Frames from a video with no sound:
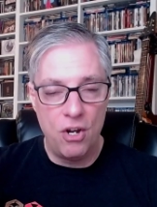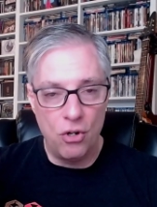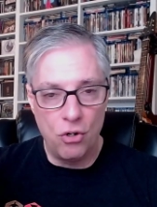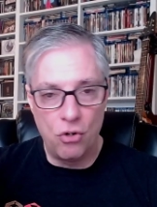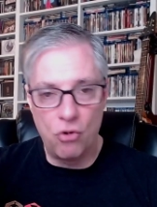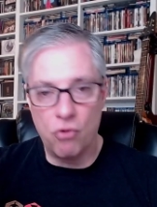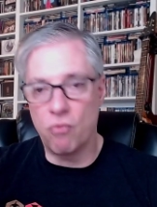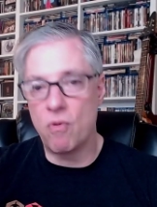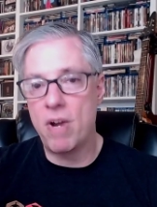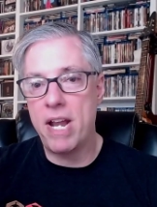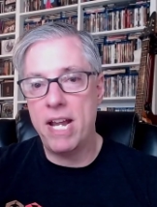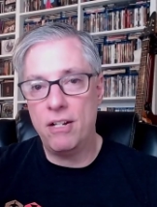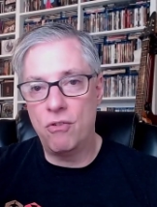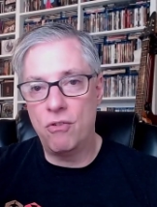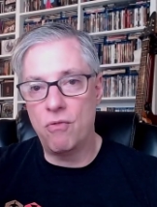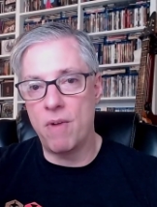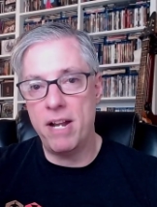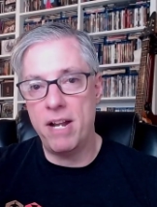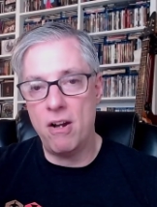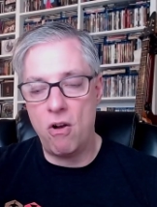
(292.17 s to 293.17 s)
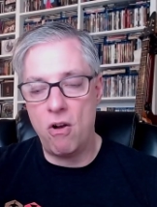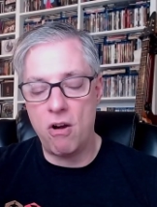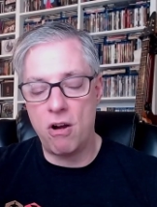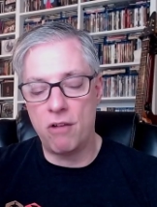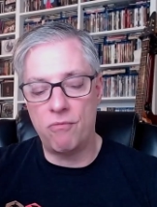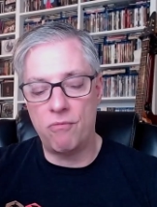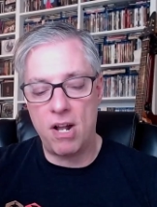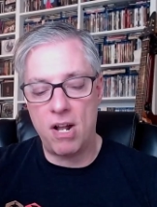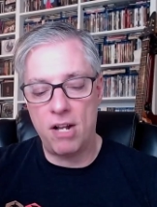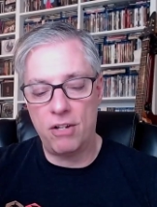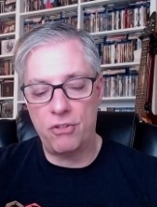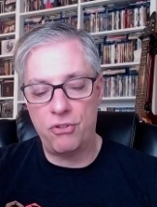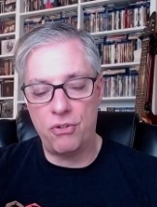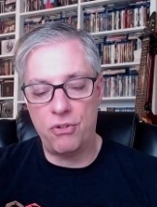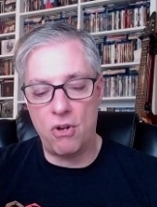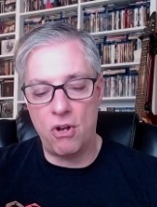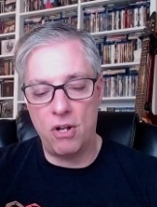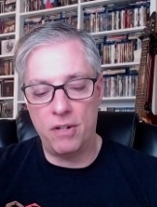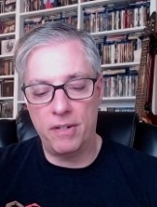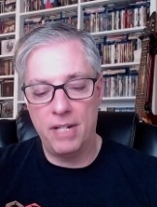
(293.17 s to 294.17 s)
great, great hard rock
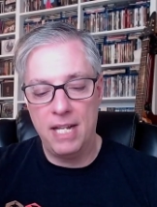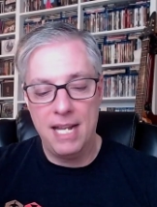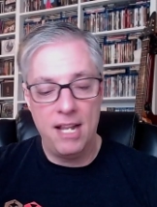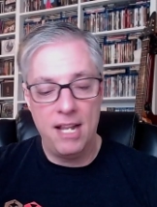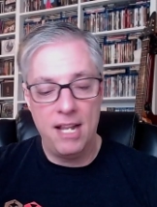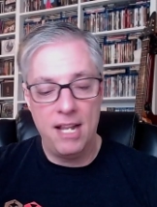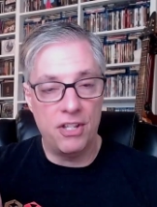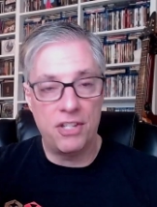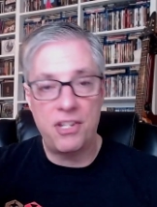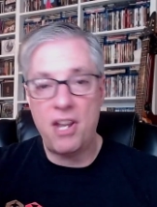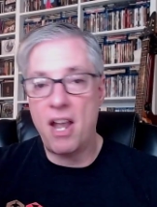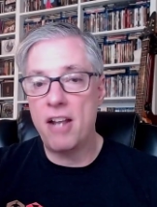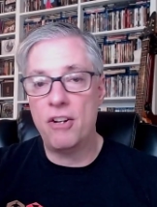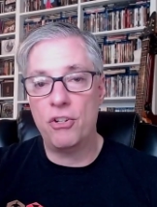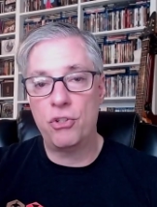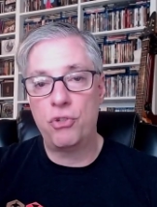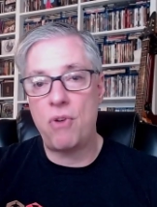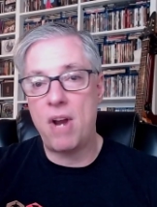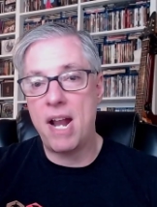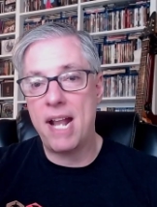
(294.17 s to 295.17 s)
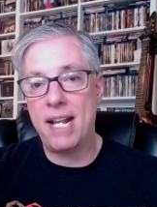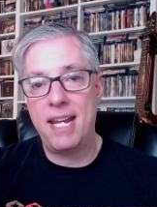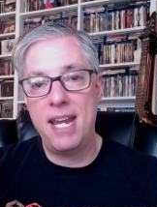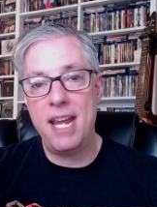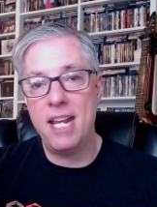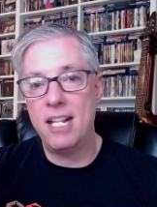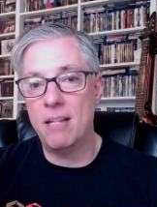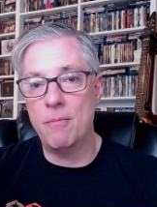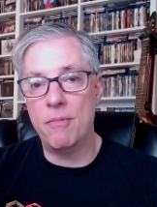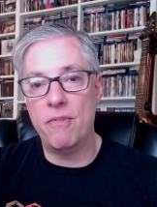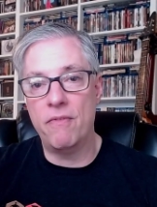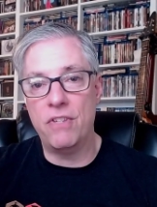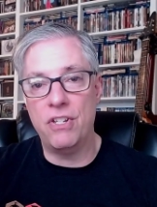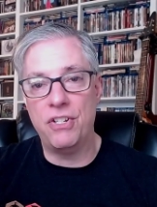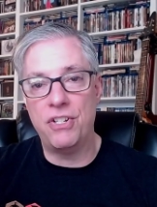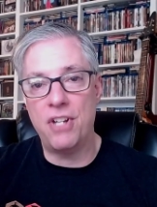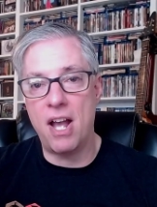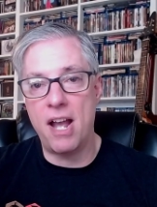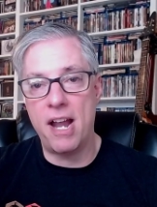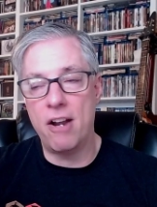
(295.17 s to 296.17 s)
song. The title track, Kingdom of
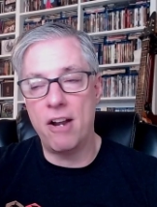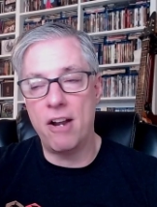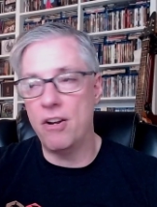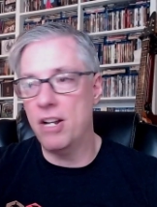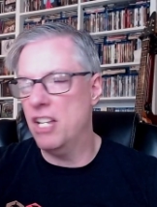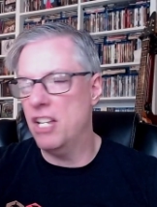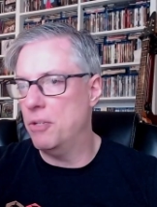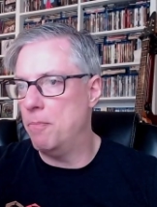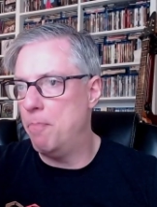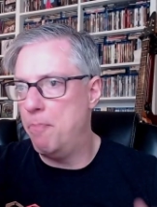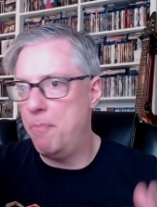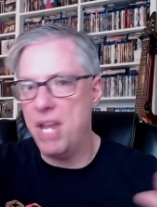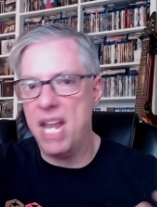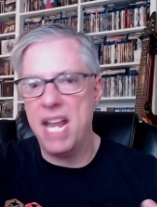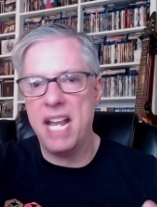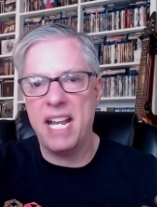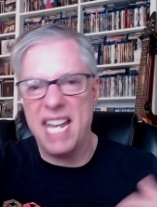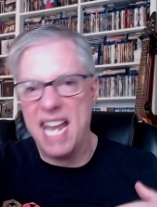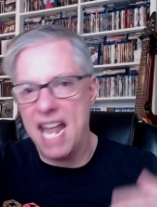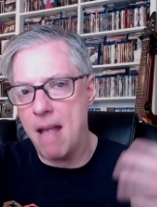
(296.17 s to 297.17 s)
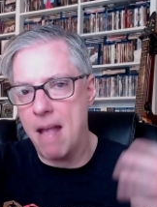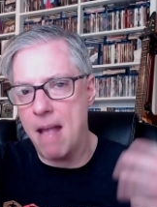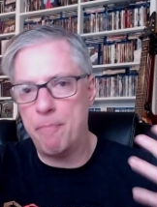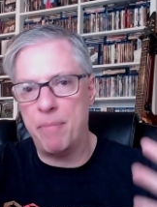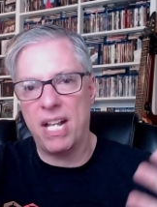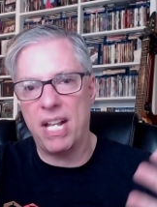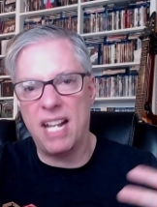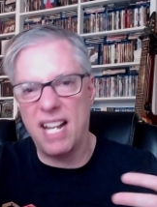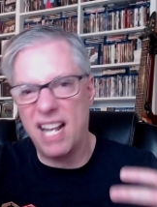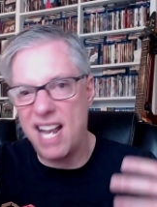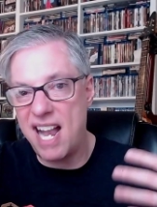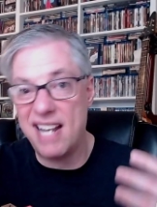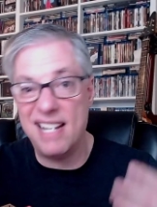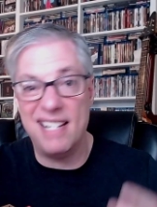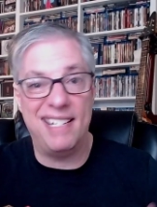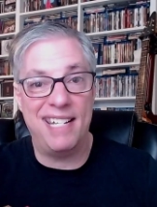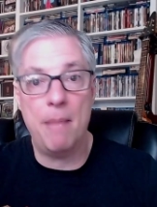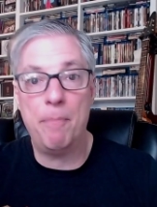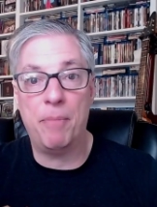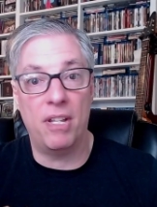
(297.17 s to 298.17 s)
Desire, is big and epic and kind of
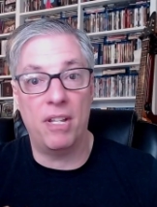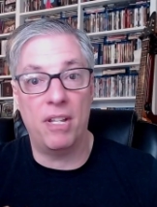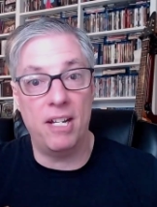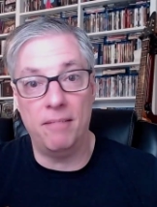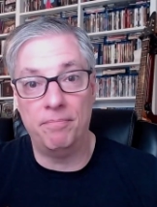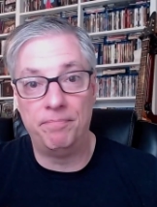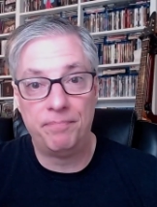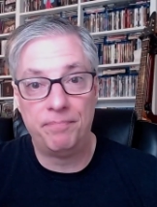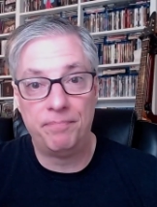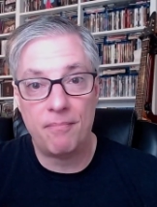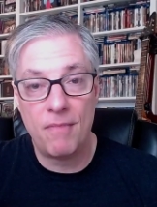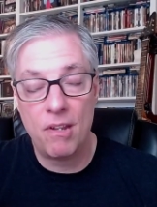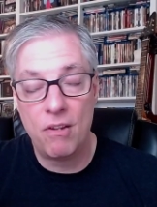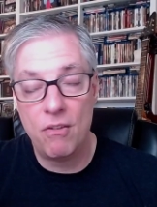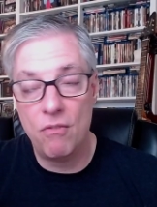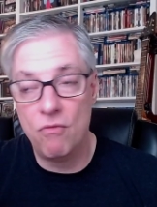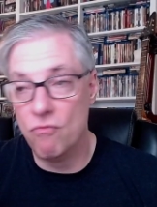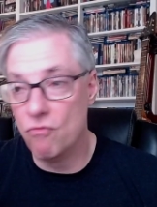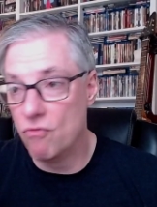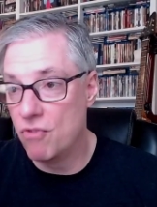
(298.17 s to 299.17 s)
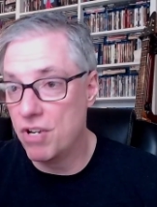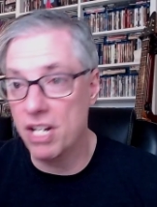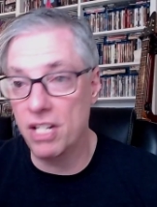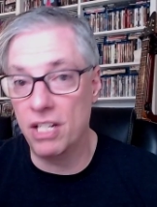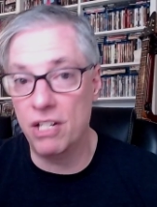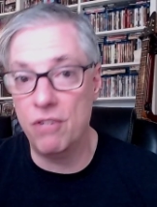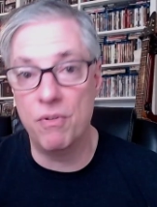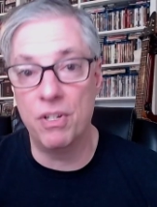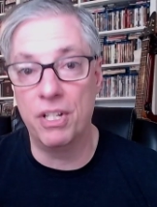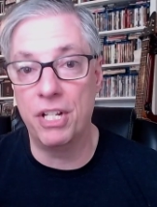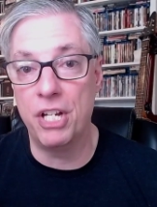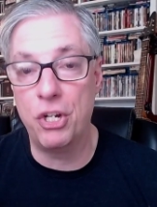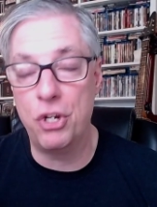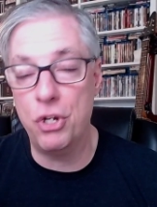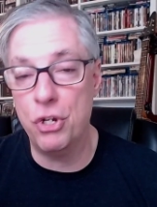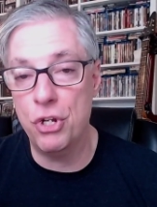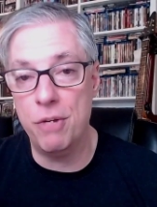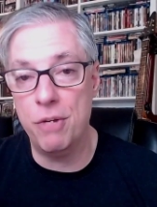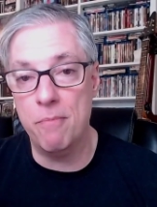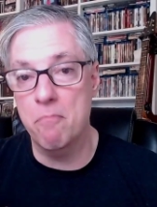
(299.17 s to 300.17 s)
Zeppelin Really, really
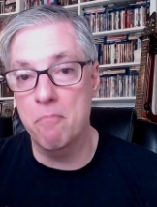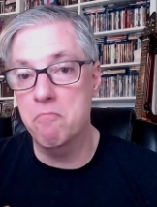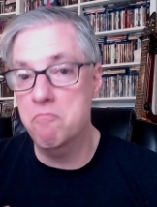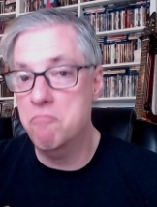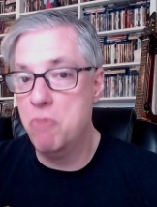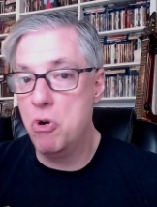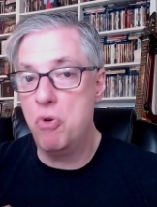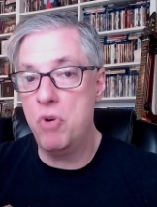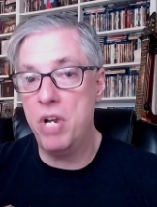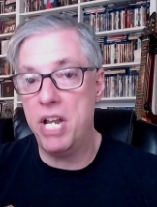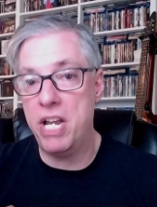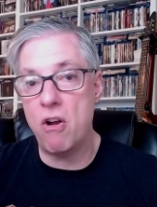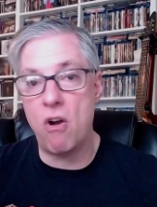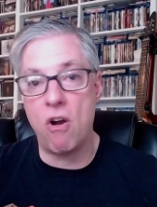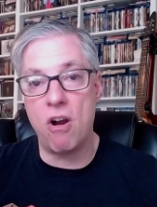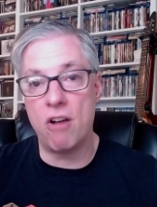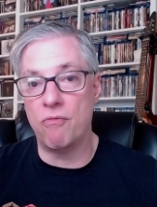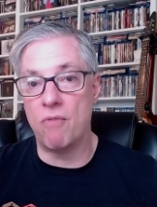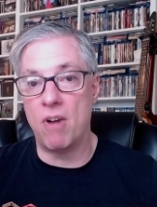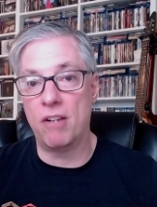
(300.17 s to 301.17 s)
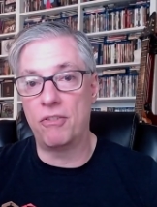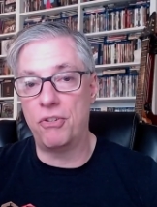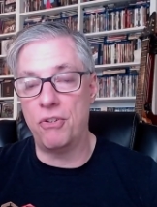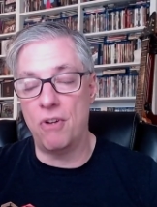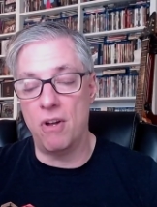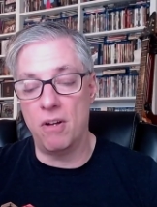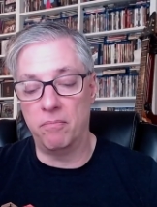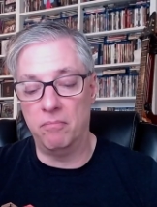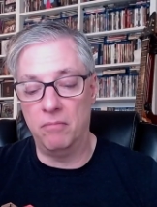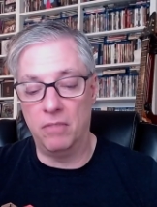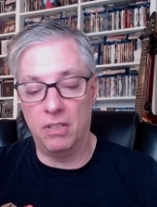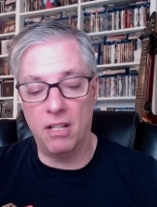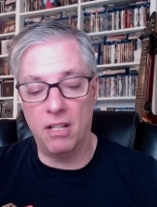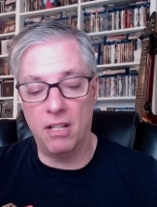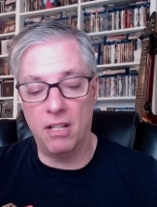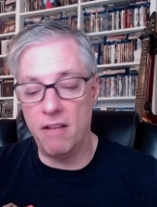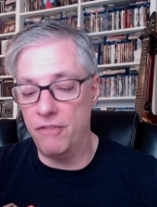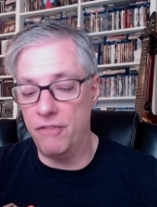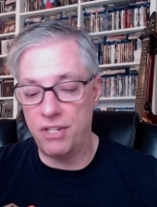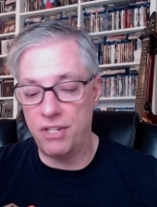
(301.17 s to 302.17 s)
good, moody hard rock song.
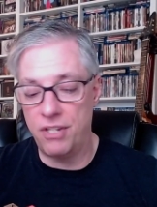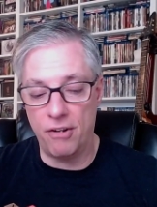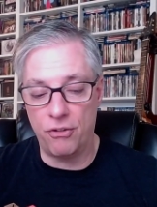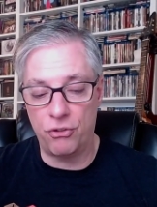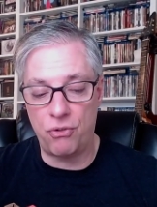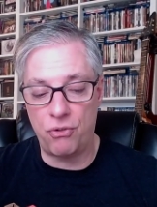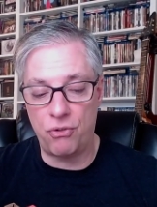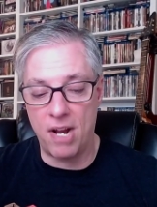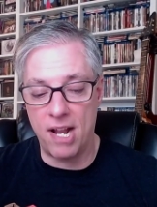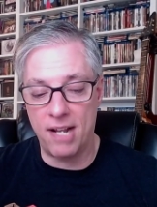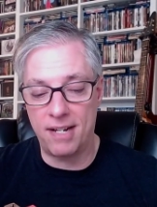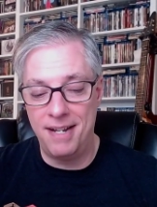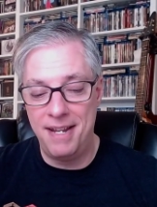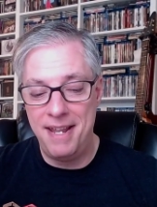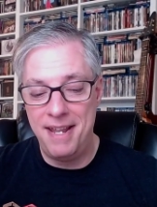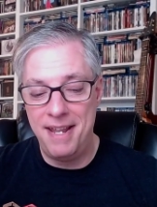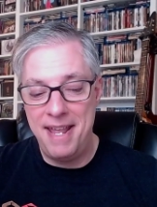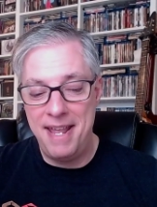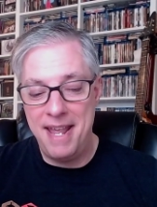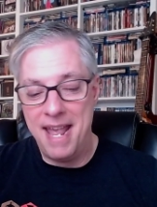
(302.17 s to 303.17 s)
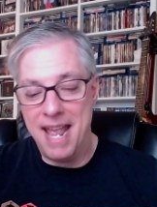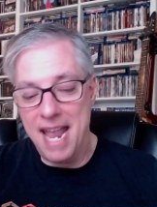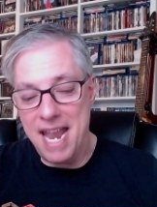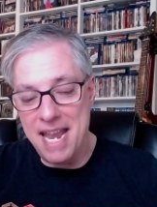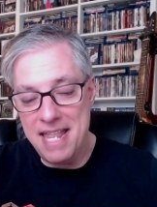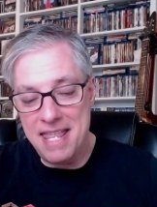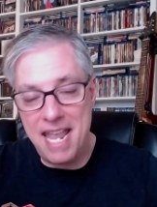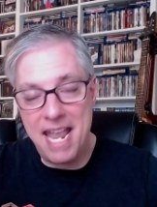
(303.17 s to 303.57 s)
Love the title track. And